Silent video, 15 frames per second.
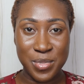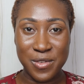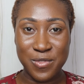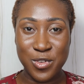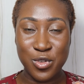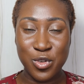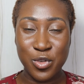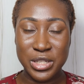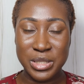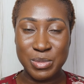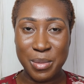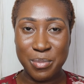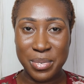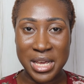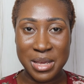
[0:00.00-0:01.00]
If you're not going to be
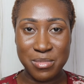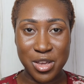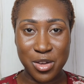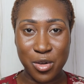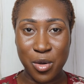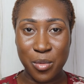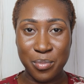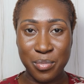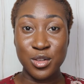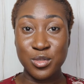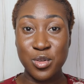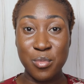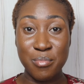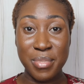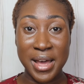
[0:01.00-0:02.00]
applying makeup,
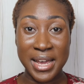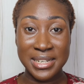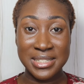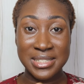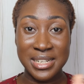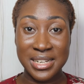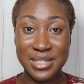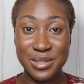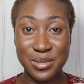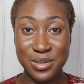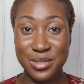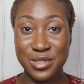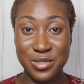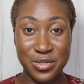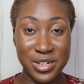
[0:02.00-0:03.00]
don't buy the daily
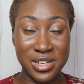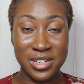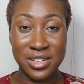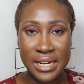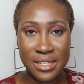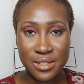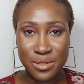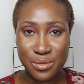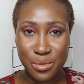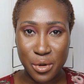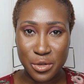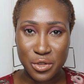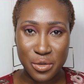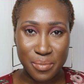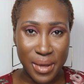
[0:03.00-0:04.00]
sunscreen. I need to
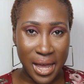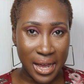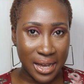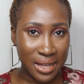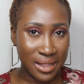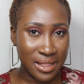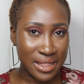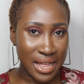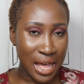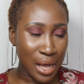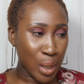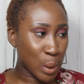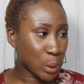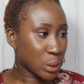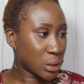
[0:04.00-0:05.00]
run you back
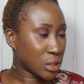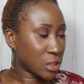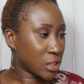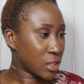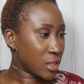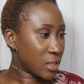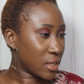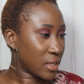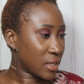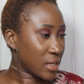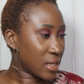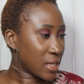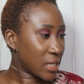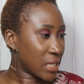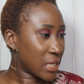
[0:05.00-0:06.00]
down.
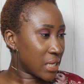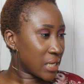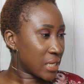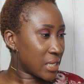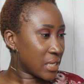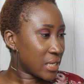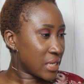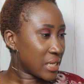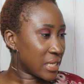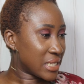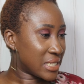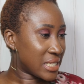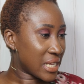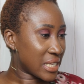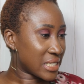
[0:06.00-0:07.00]
It
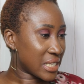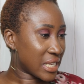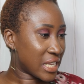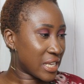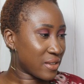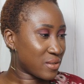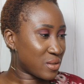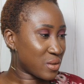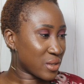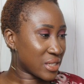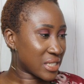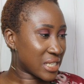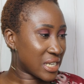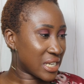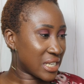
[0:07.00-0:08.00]
says it gives your
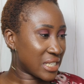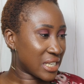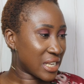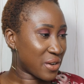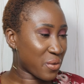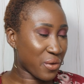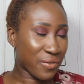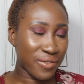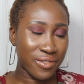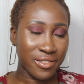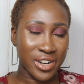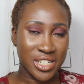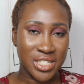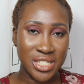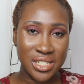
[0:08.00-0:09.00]
skin a
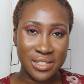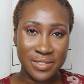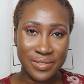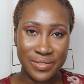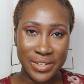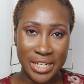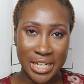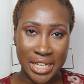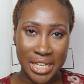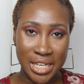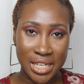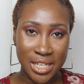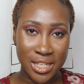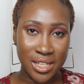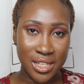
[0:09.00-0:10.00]
refreshing feeling.